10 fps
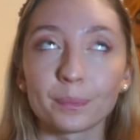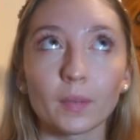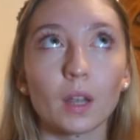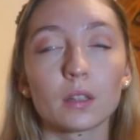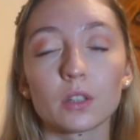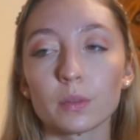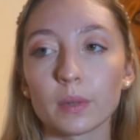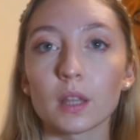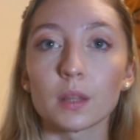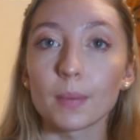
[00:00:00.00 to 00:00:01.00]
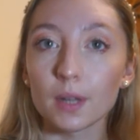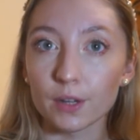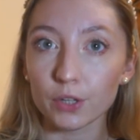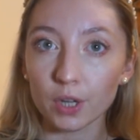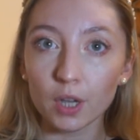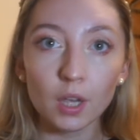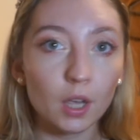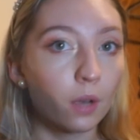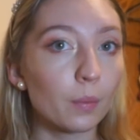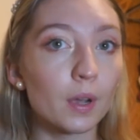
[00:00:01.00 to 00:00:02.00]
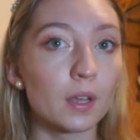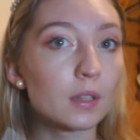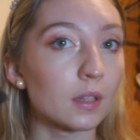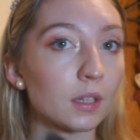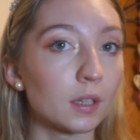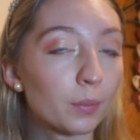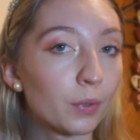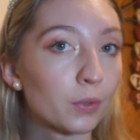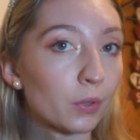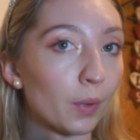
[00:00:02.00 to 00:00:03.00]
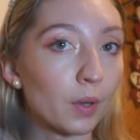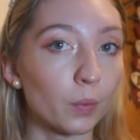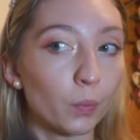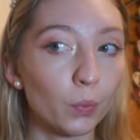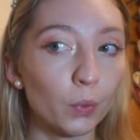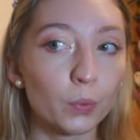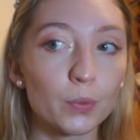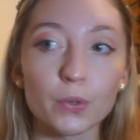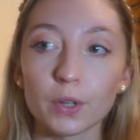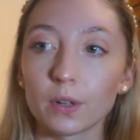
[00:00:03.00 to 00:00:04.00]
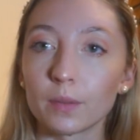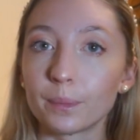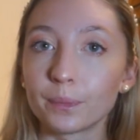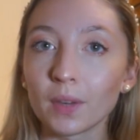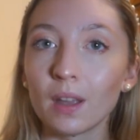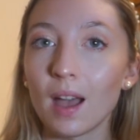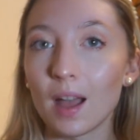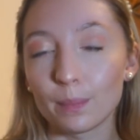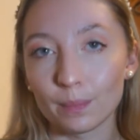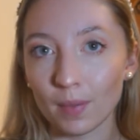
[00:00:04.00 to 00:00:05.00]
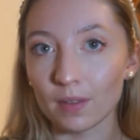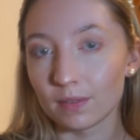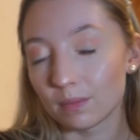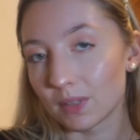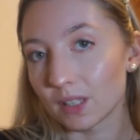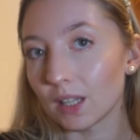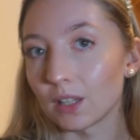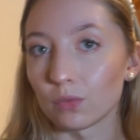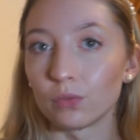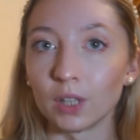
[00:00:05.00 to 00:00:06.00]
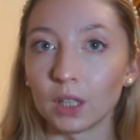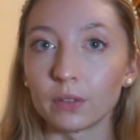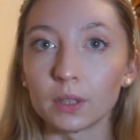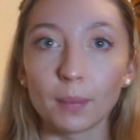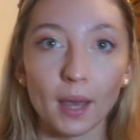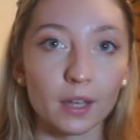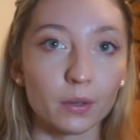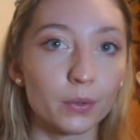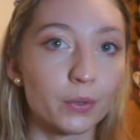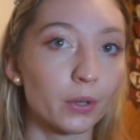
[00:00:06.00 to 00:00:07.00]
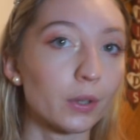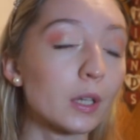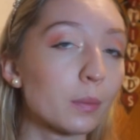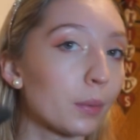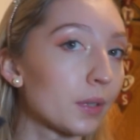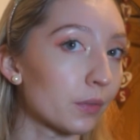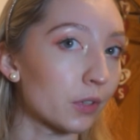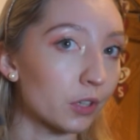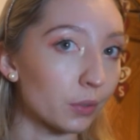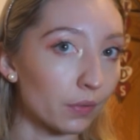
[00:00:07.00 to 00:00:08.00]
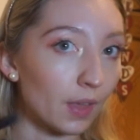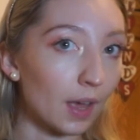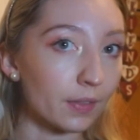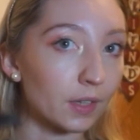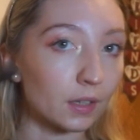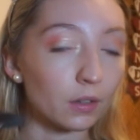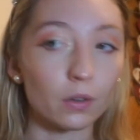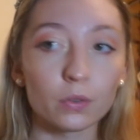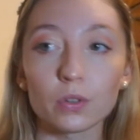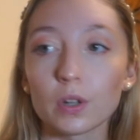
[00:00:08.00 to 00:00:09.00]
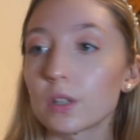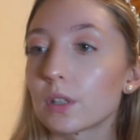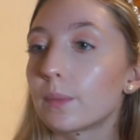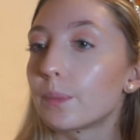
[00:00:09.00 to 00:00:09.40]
excuse me, and the blush, whereas the bronzer went woo straight off. And my skin is really pale, so it's probably something to do with that, the contrast.